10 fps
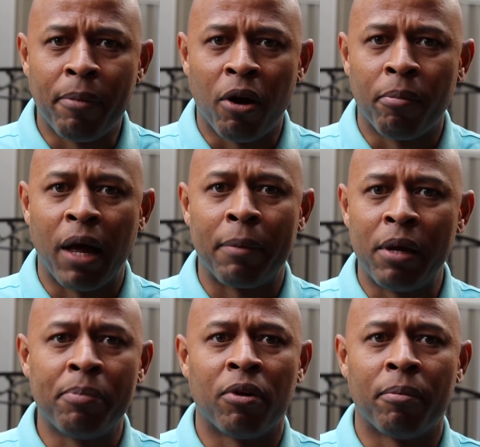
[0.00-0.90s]
about black
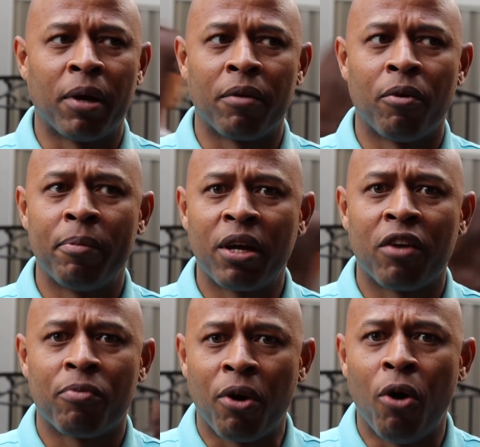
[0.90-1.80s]
people i'm like well
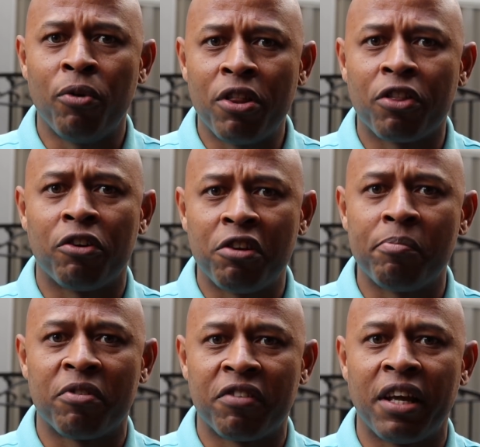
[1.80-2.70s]
because we're only
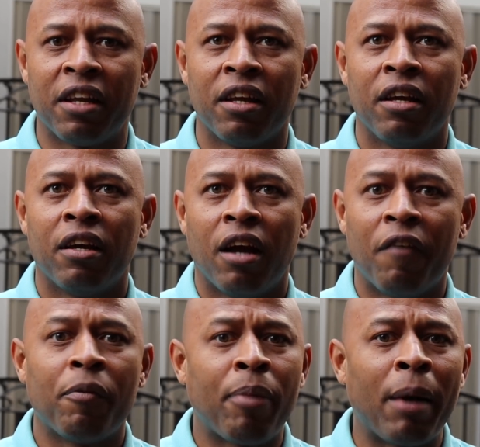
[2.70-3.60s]
13%
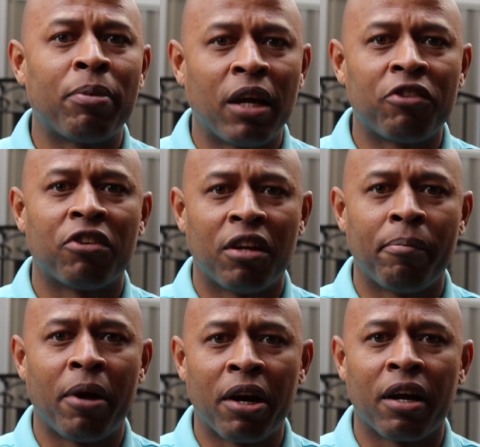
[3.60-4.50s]
of the population in
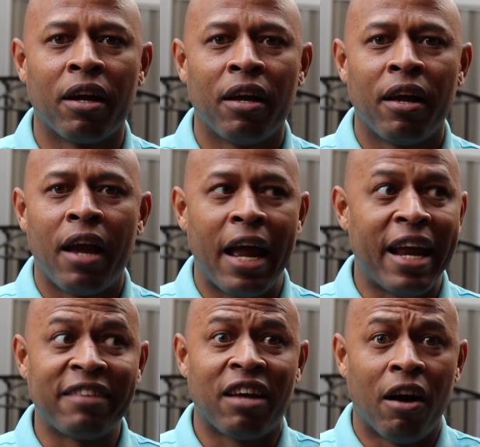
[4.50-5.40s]
america and
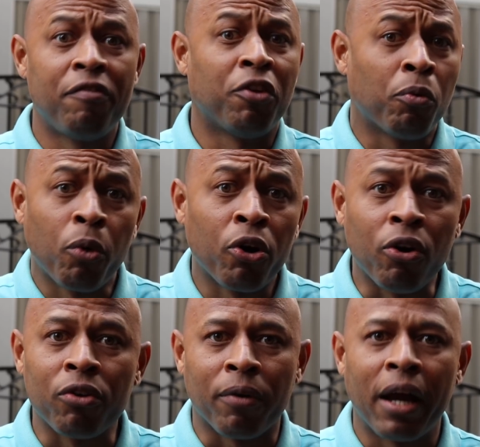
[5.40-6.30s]
that's of the
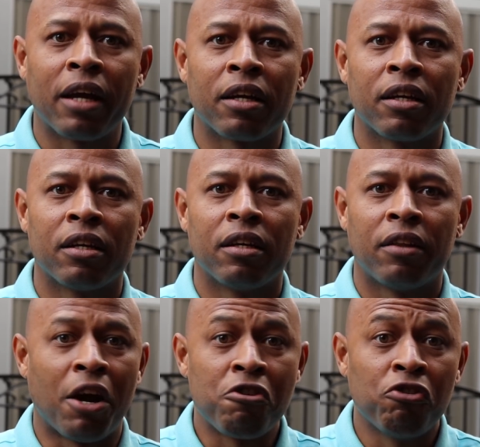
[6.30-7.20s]
world right
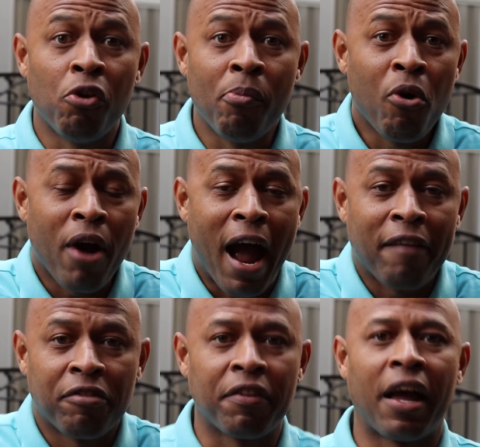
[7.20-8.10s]
there is no more
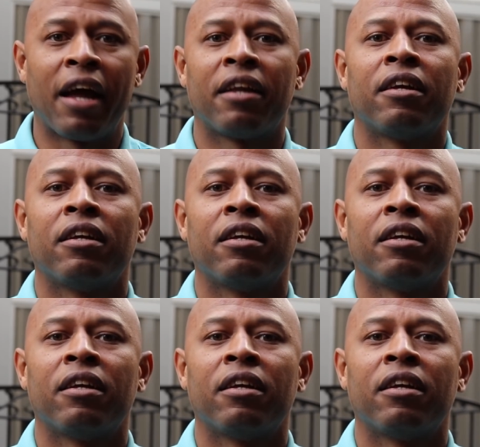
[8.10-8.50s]
after that.